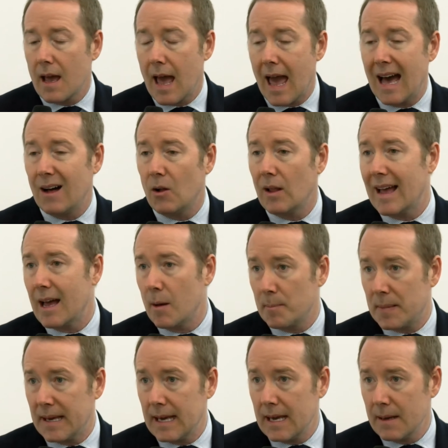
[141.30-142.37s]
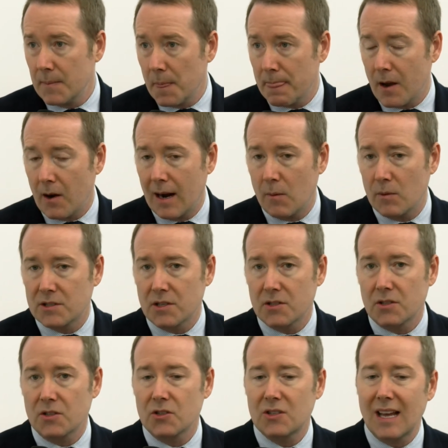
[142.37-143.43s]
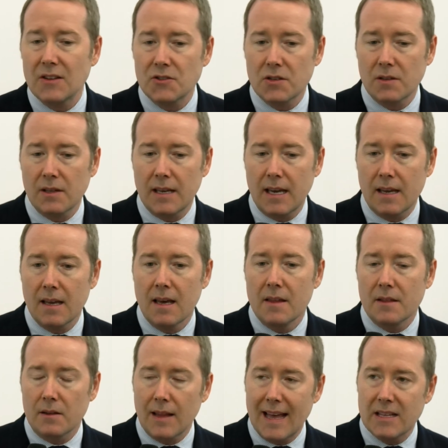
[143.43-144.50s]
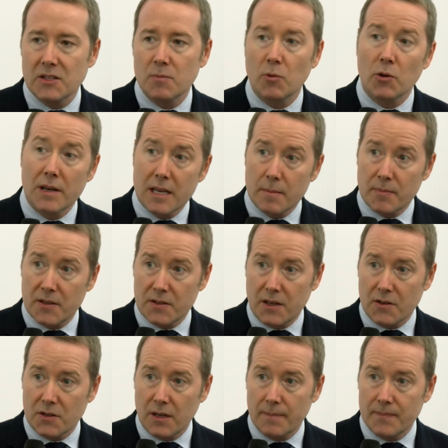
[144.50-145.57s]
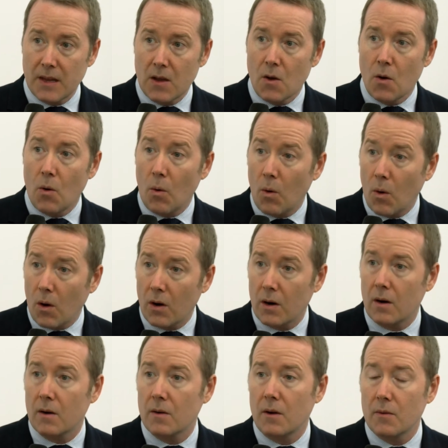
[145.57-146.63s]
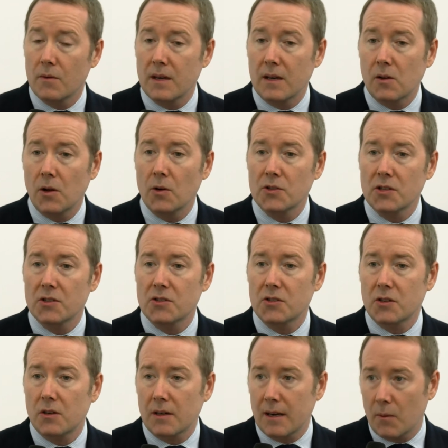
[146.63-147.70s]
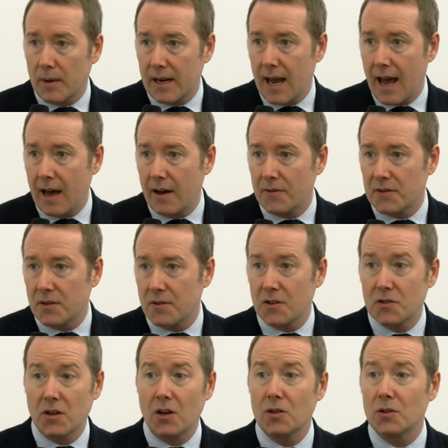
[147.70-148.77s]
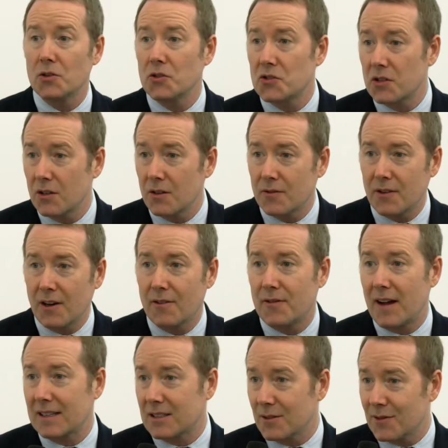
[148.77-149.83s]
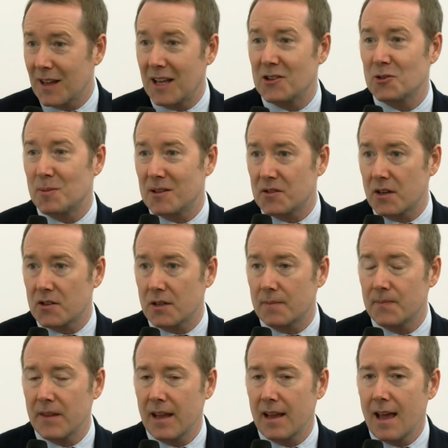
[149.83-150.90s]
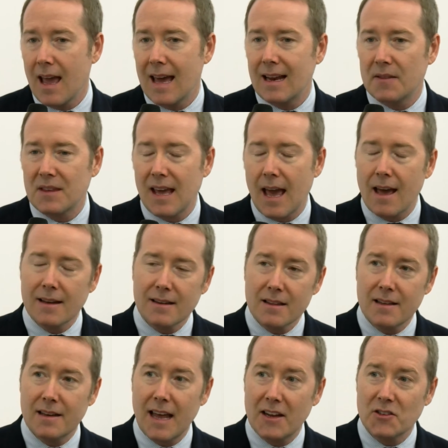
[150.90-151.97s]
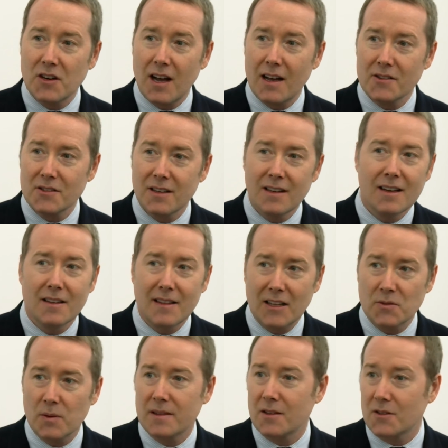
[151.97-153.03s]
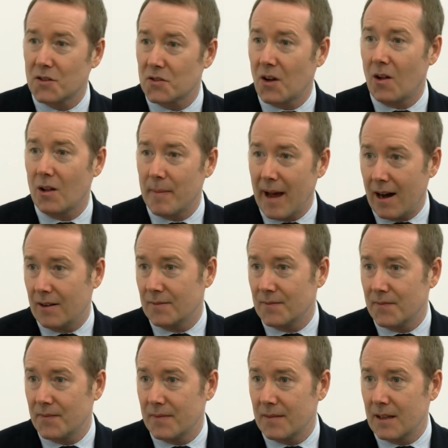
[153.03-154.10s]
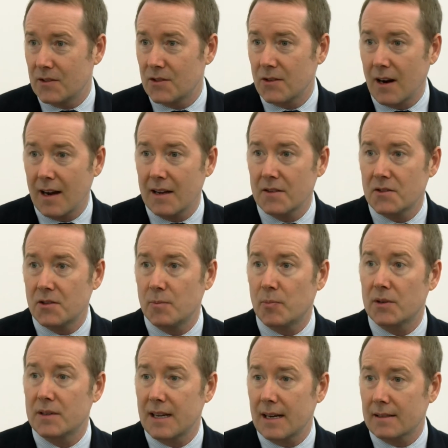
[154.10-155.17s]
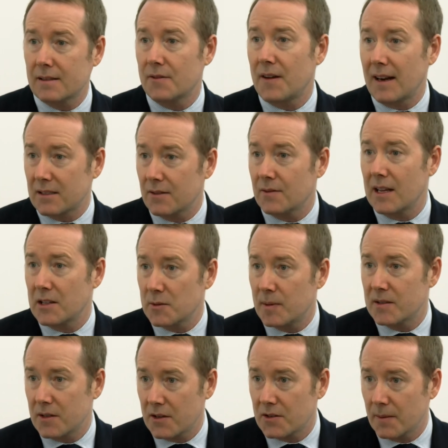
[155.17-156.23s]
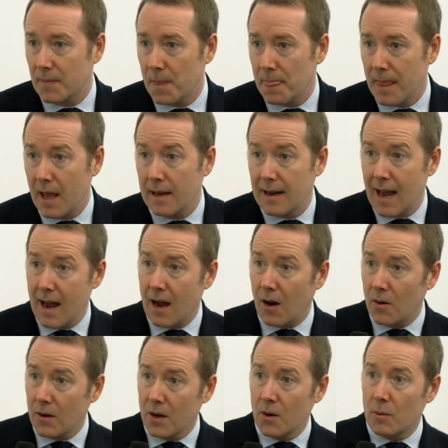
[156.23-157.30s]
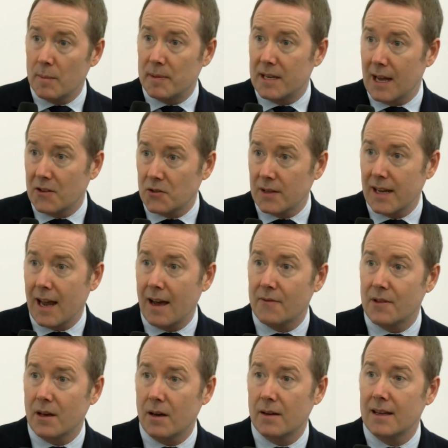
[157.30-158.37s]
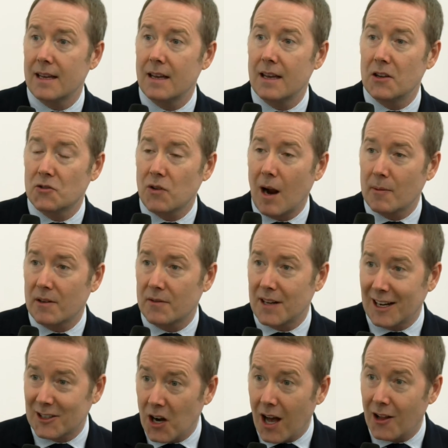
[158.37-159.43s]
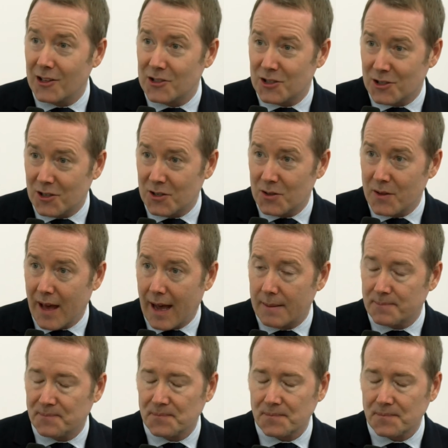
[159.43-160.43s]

LMP, all right, which is essentially the lens meridian position, or the closest surrogate we have to this elusive effective lens position. And at the end of the day, Josh, that's what this is all about. It's trying to predict effective lens position. And now we potentially have the intraoperative technology to do that.